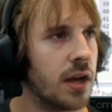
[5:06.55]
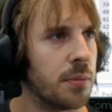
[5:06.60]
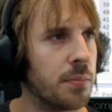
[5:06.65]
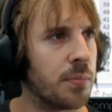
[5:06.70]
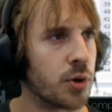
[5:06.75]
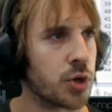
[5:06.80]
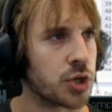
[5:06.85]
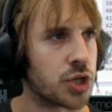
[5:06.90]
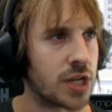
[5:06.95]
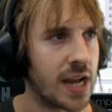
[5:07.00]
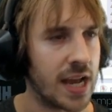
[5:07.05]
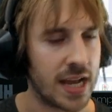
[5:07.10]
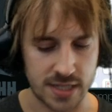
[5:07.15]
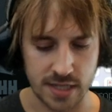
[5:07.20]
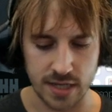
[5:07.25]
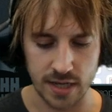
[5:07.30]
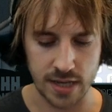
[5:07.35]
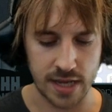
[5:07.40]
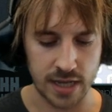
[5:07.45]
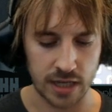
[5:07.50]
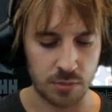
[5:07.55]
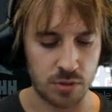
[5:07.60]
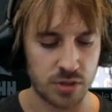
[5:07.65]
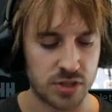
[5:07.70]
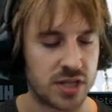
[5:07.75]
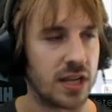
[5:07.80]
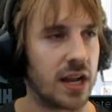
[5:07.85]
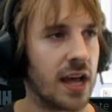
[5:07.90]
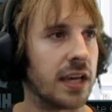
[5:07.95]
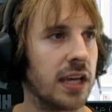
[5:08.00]
Push class link. I'm gonna
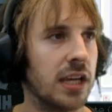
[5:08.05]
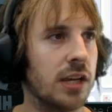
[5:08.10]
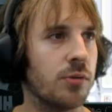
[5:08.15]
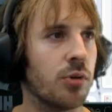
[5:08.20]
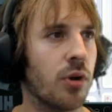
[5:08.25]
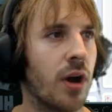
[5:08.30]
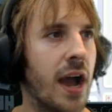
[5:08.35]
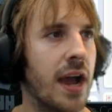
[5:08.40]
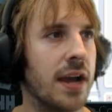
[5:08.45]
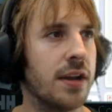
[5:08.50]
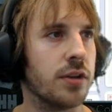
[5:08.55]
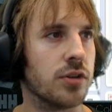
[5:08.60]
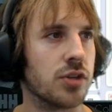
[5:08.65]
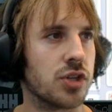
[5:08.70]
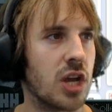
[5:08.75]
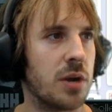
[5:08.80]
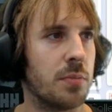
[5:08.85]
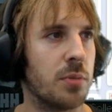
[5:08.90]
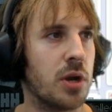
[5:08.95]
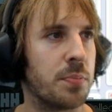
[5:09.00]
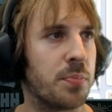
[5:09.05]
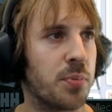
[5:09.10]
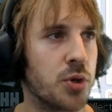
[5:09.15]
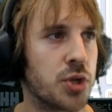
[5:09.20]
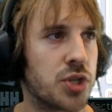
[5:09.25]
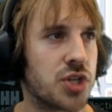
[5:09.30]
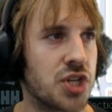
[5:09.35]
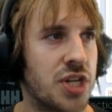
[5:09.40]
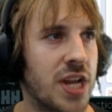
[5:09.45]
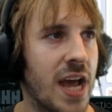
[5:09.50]
say like hero idol. So I'm gonna
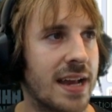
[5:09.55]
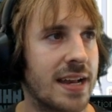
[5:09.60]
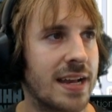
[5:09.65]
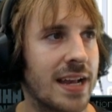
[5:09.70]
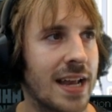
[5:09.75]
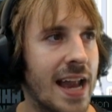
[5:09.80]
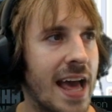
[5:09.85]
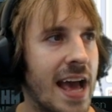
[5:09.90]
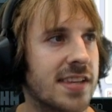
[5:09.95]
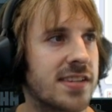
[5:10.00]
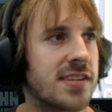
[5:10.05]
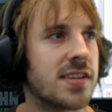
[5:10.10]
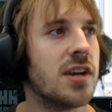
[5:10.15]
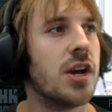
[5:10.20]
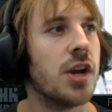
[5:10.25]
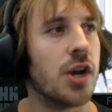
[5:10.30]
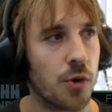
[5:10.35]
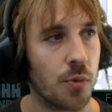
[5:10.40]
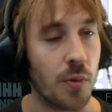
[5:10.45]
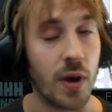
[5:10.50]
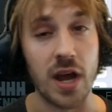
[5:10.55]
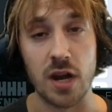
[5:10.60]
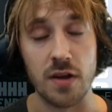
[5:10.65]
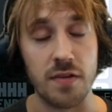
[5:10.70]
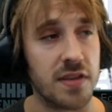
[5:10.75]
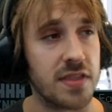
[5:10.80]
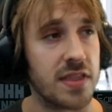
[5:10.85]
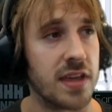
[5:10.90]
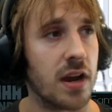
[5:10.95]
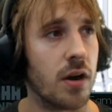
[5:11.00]
push that class right
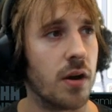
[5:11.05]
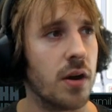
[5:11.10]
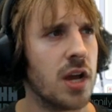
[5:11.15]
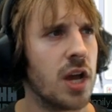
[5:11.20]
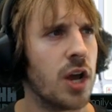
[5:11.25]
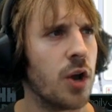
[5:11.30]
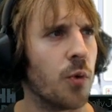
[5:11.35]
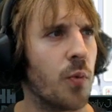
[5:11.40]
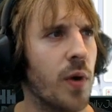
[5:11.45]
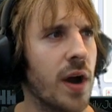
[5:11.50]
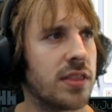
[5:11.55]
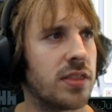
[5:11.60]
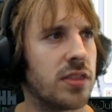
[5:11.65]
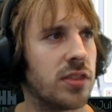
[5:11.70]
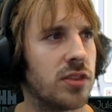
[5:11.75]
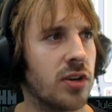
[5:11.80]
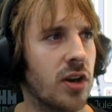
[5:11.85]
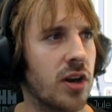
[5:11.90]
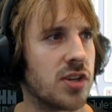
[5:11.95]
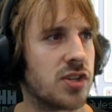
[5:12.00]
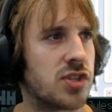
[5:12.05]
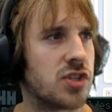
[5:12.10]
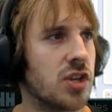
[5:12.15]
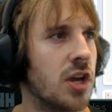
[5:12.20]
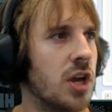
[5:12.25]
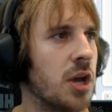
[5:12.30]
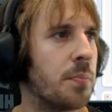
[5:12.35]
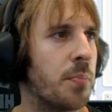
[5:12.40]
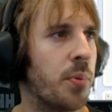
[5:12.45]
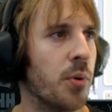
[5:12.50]
over there. What does
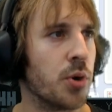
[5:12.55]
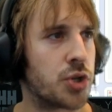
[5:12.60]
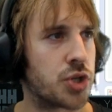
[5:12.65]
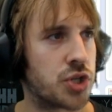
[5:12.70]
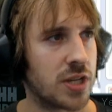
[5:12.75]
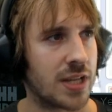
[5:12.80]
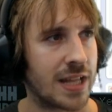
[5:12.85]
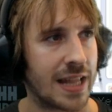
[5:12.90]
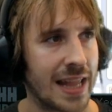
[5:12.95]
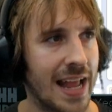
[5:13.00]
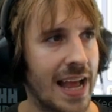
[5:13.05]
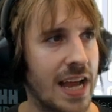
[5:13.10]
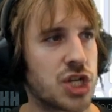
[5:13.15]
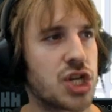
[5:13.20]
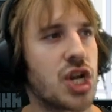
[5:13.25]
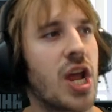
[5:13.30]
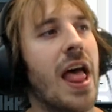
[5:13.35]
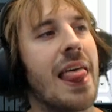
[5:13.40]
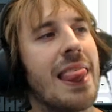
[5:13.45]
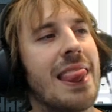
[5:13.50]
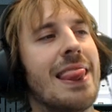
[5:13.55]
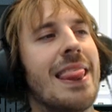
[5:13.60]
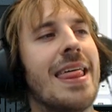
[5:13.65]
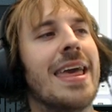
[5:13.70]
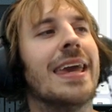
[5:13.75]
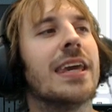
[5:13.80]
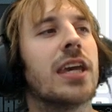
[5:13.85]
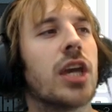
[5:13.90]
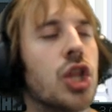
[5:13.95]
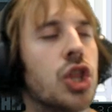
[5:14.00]
push slash
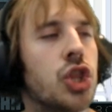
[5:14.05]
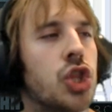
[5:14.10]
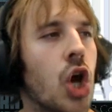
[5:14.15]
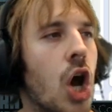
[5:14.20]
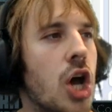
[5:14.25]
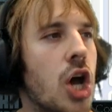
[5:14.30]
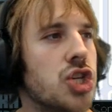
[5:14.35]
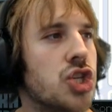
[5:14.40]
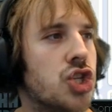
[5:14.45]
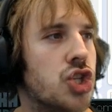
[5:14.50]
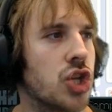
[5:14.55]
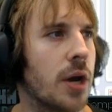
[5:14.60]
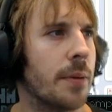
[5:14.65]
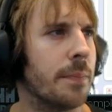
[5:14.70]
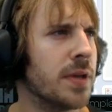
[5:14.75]
link does?